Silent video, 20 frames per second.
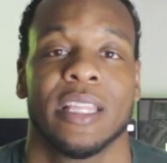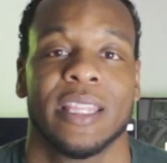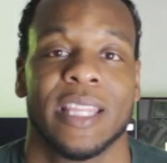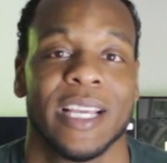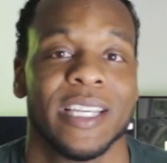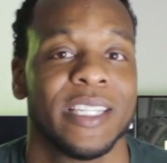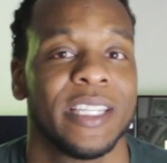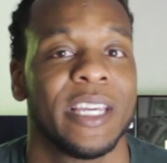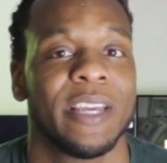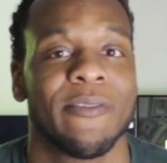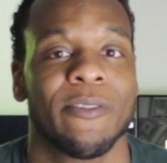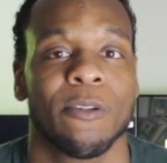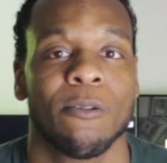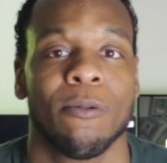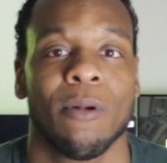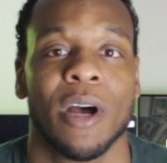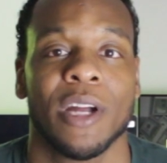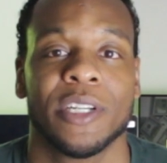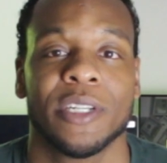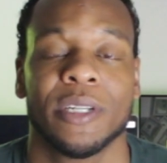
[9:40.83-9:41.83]
Thanks again for
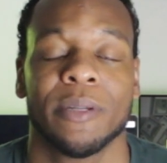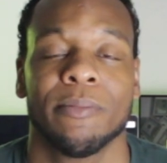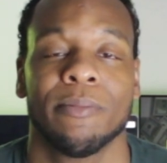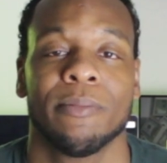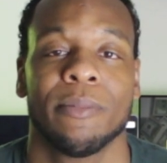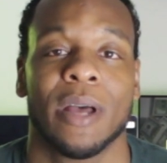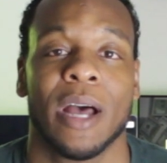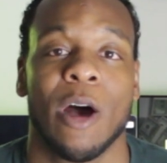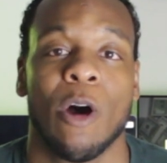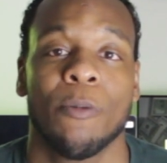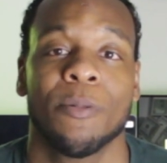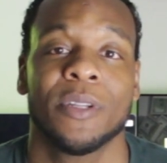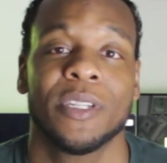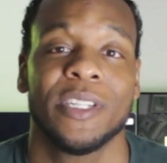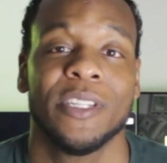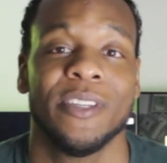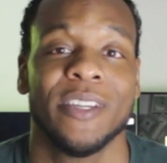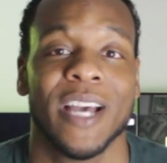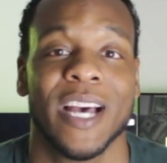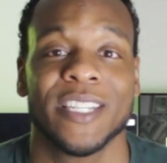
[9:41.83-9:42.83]
watching. I hope to
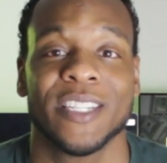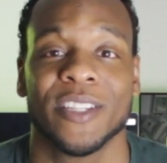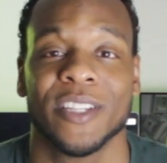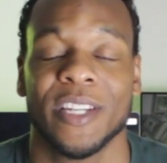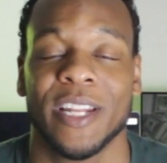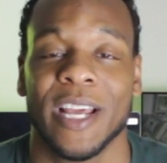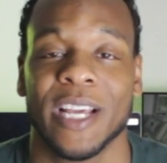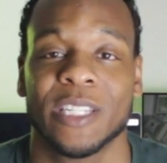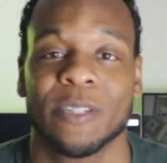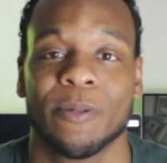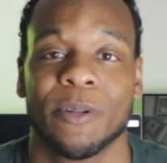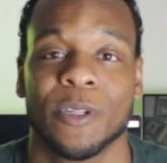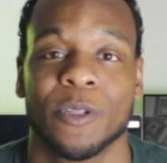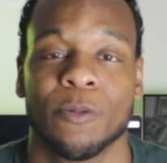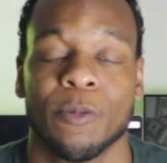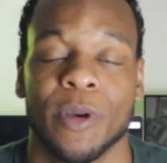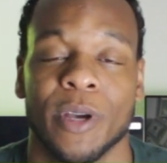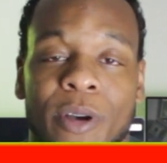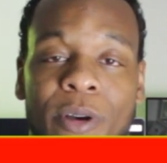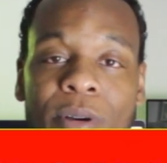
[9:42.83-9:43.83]
see you guys on the next one as
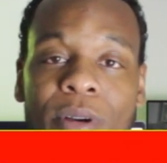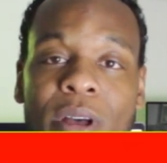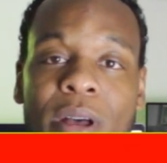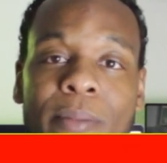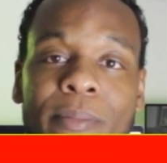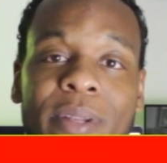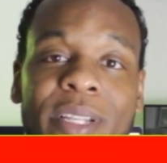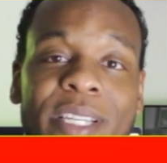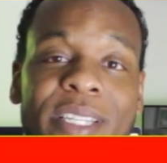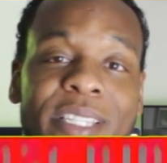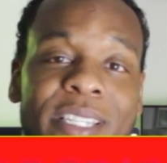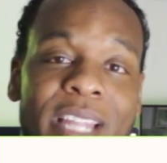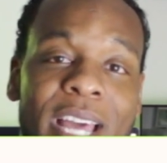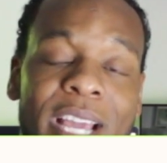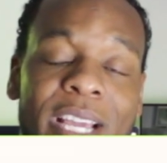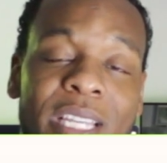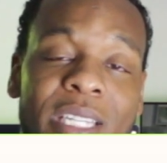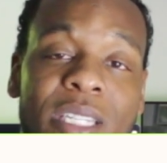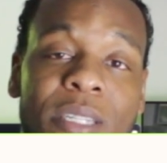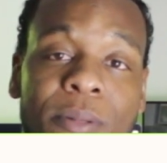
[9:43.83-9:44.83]
well. Please
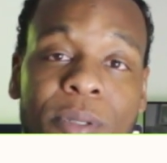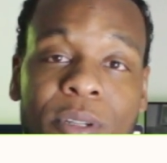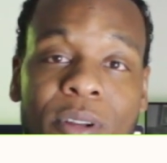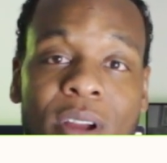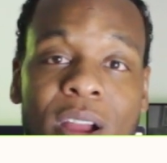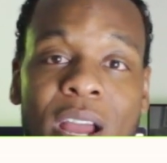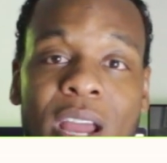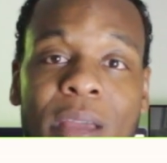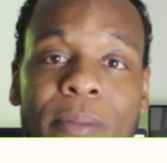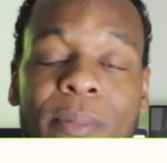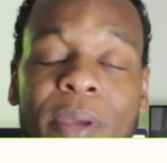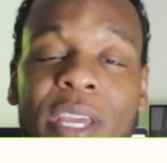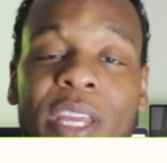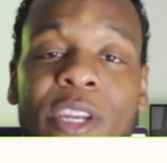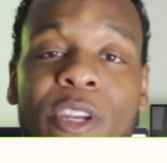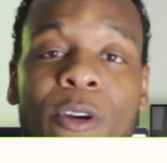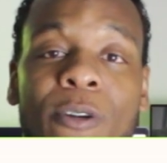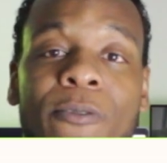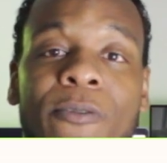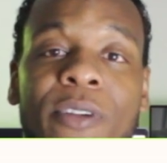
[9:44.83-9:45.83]
like and subscribe,
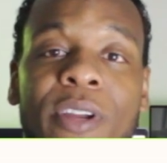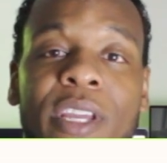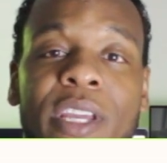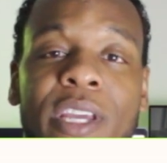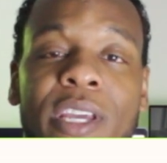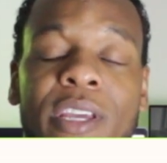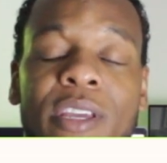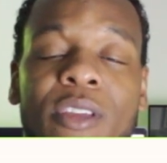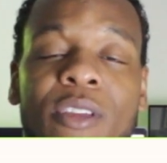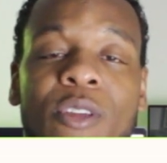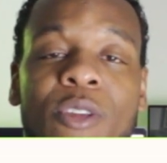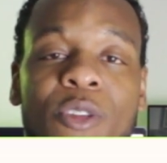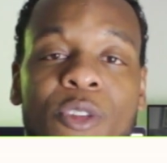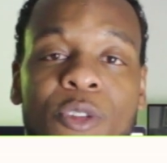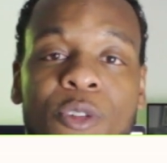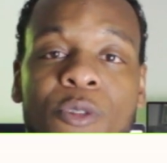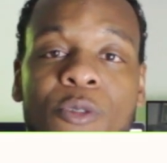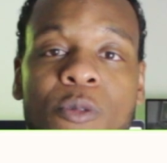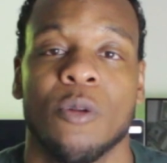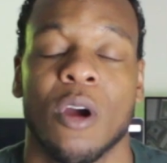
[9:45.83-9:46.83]
and don't forget,
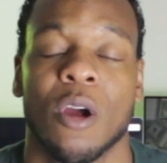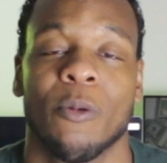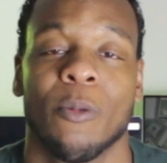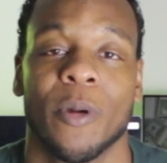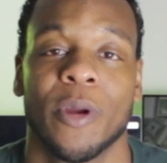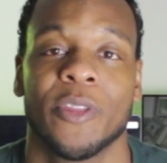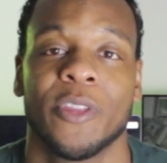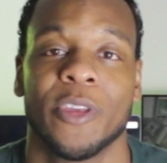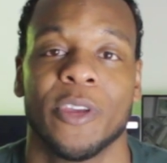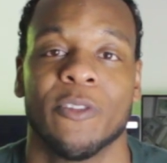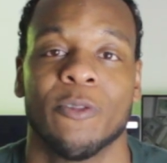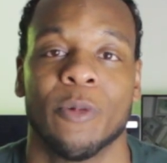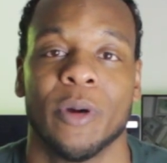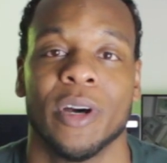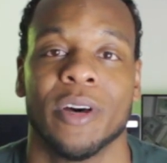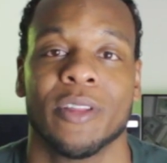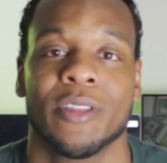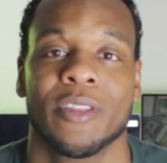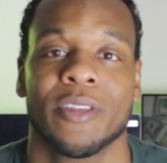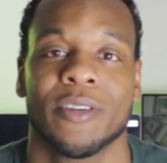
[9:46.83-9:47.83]
you are worthy of
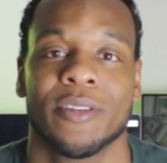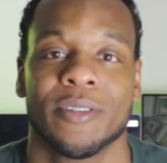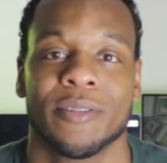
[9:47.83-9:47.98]
wealth.